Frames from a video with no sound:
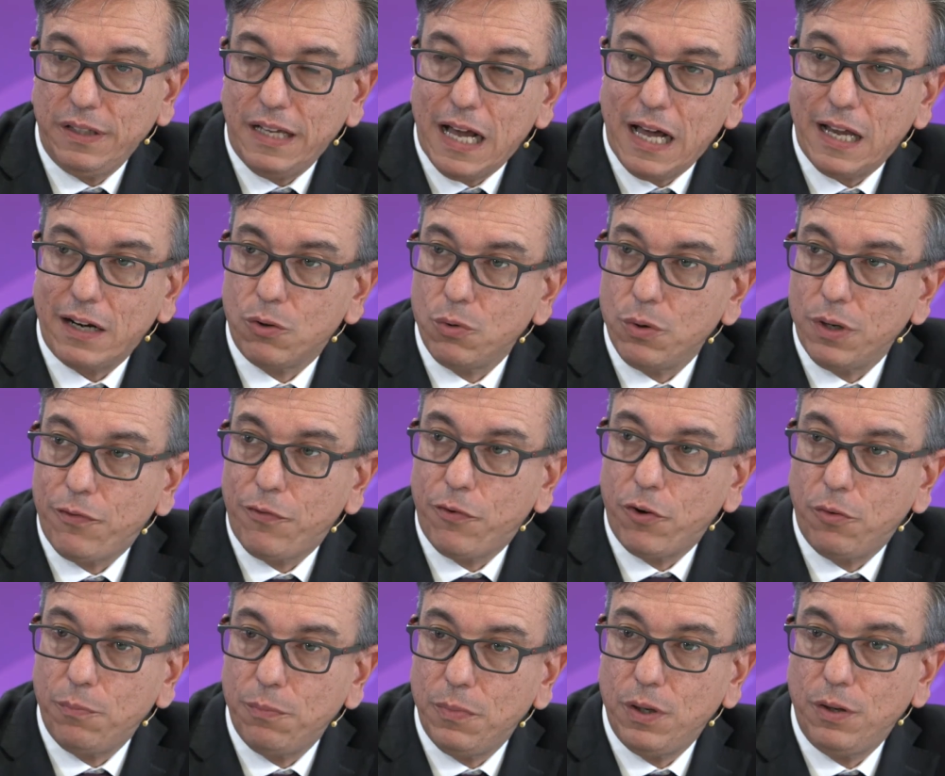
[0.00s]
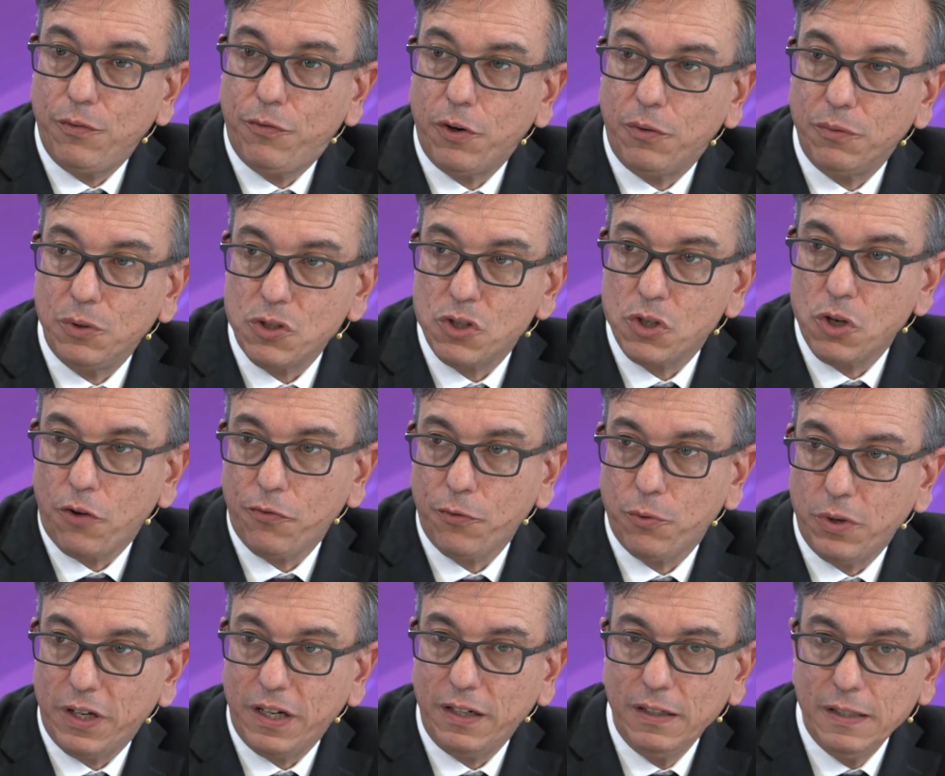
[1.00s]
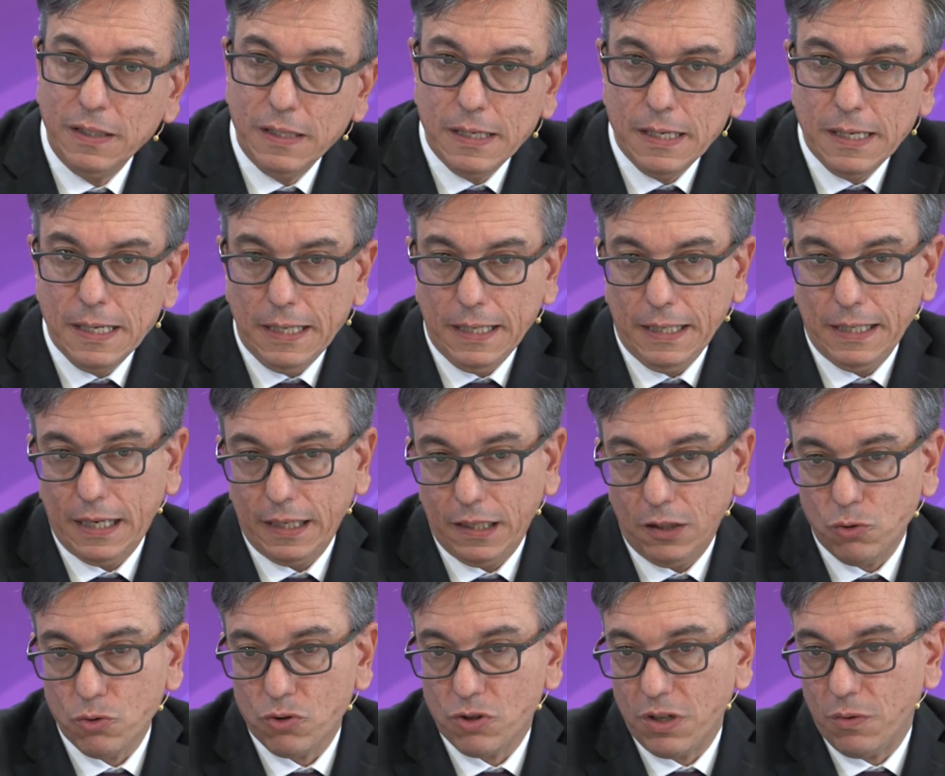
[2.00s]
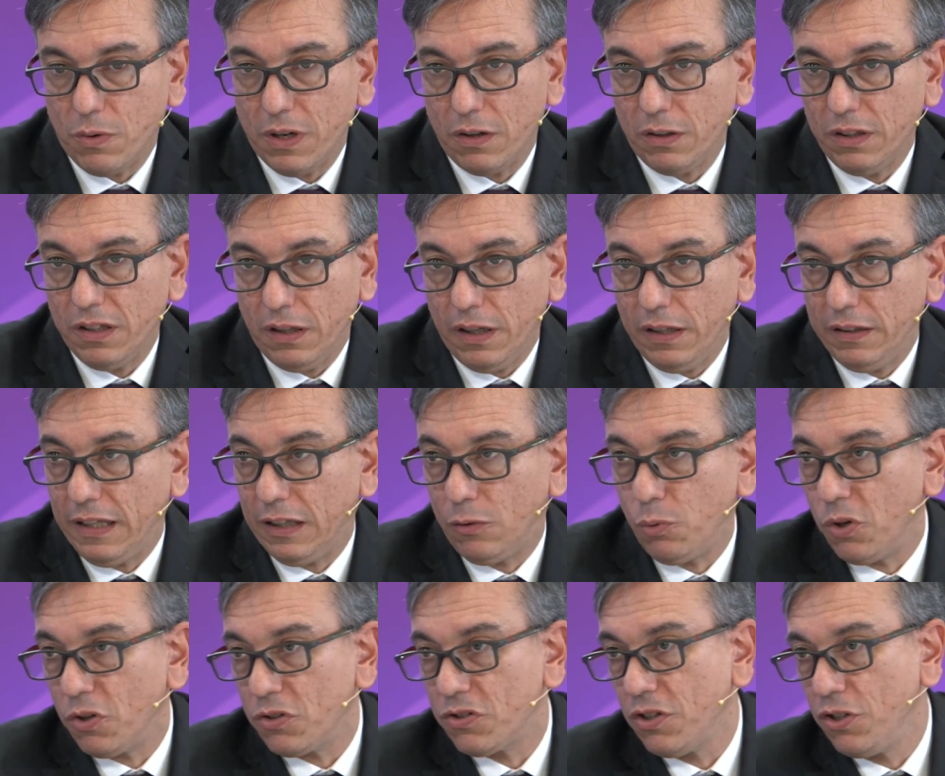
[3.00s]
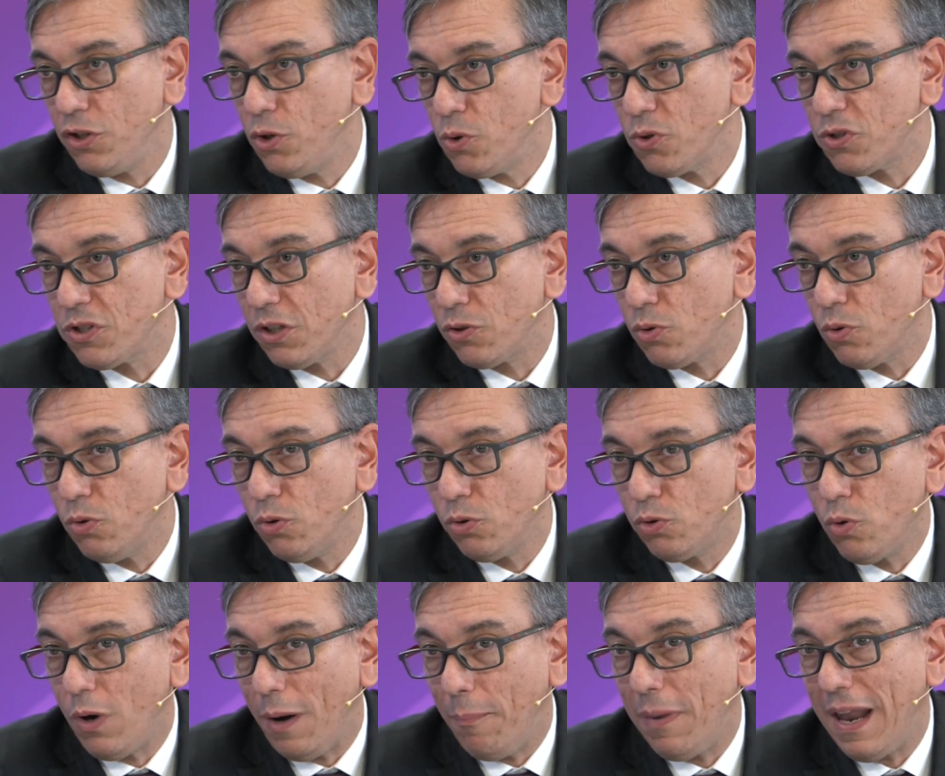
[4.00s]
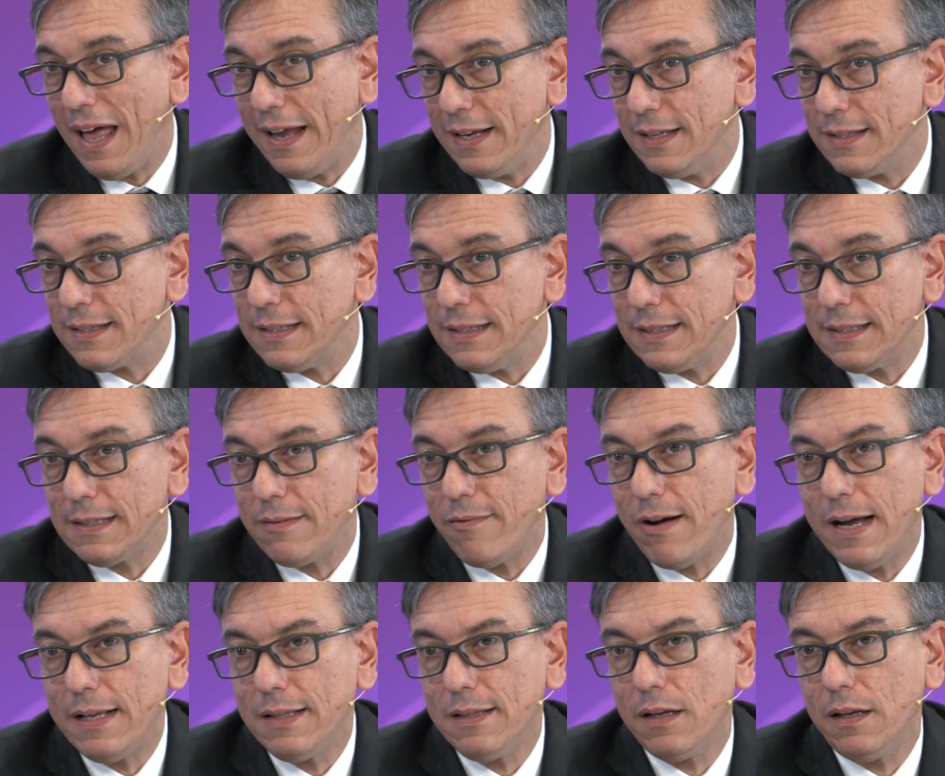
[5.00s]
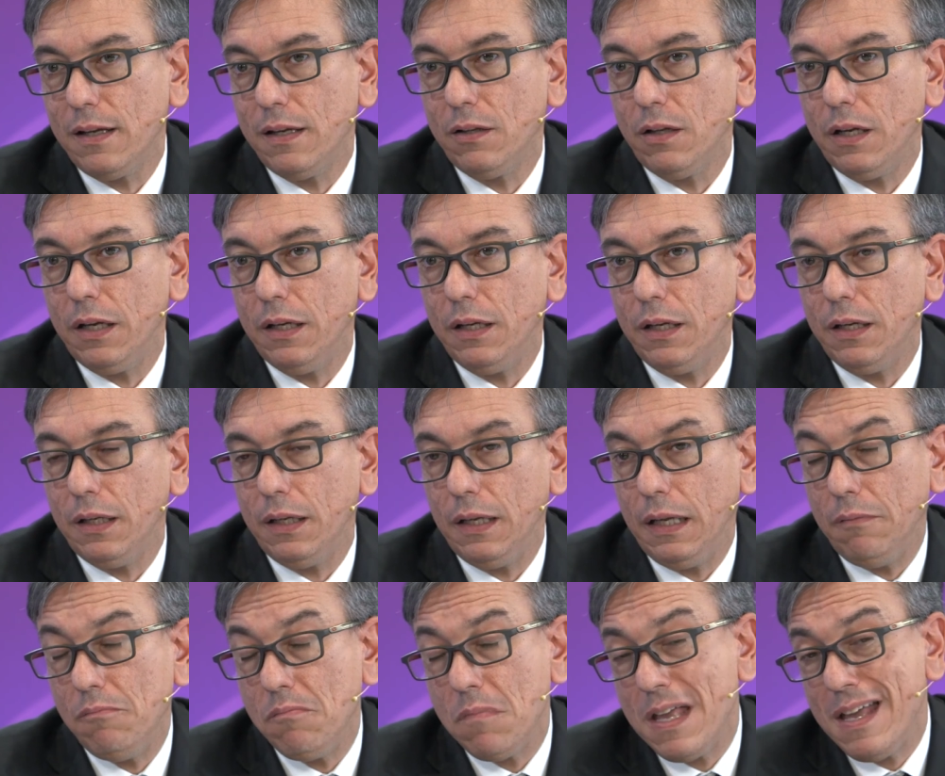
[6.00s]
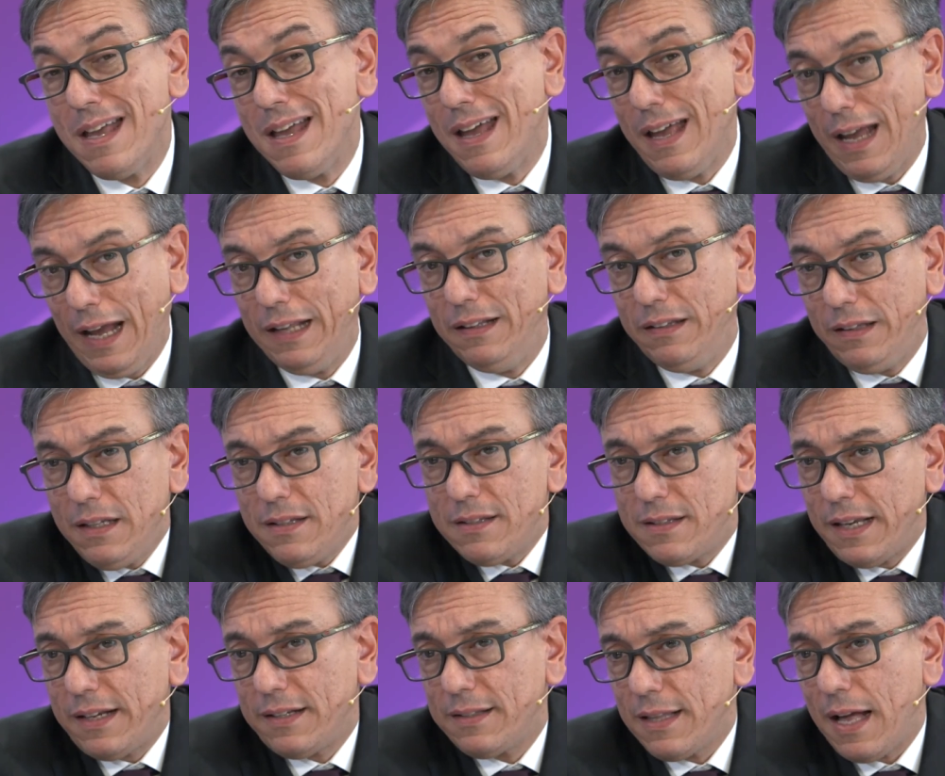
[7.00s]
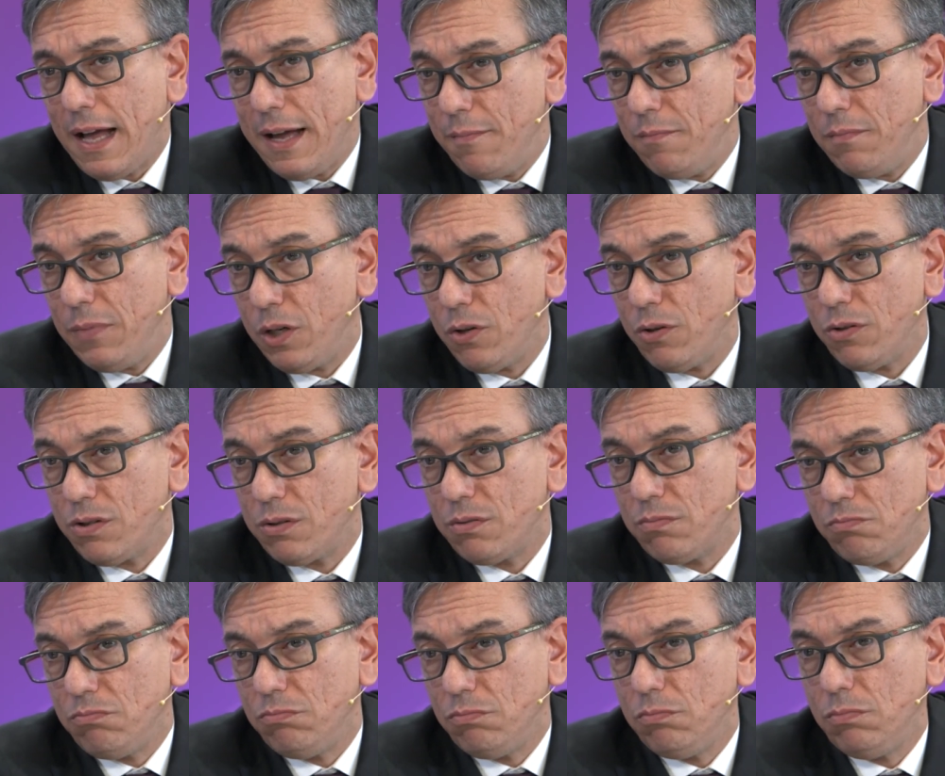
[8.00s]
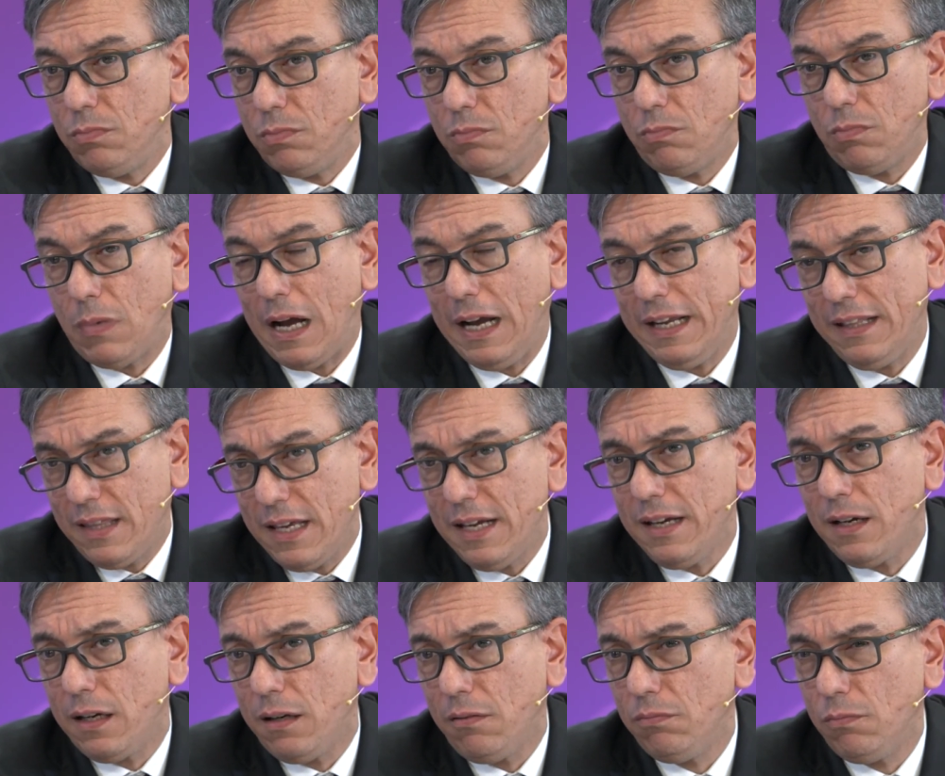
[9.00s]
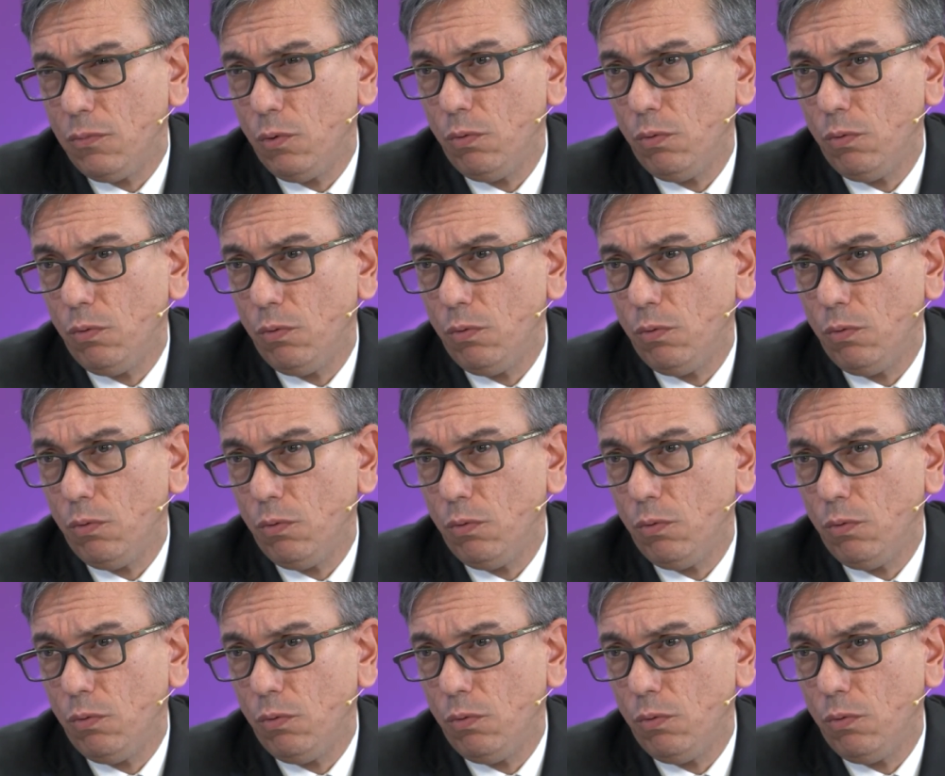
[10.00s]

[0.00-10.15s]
the hardware from the software in an industry where that was used to appliances, right? And this takes time because I think